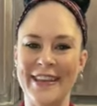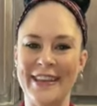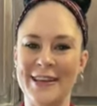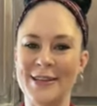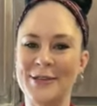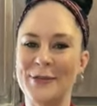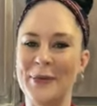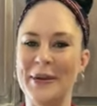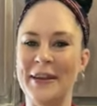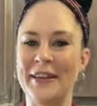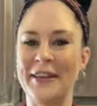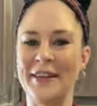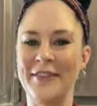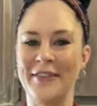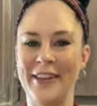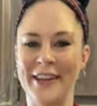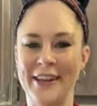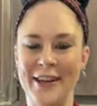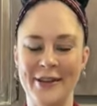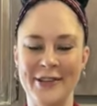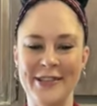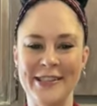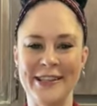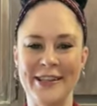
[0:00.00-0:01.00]
this weekly
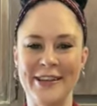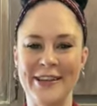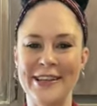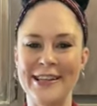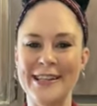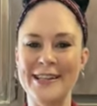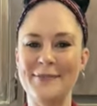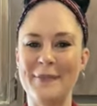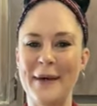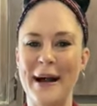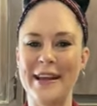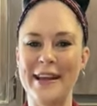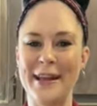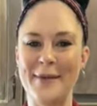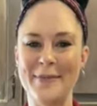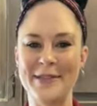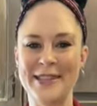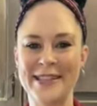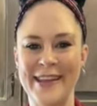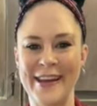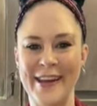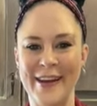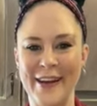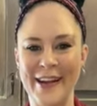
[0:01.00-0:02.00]
video series, my name
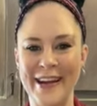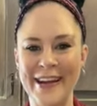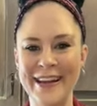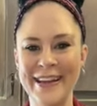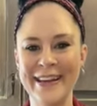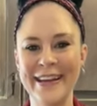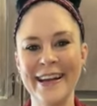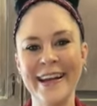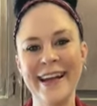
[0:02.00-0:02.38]
is Carrie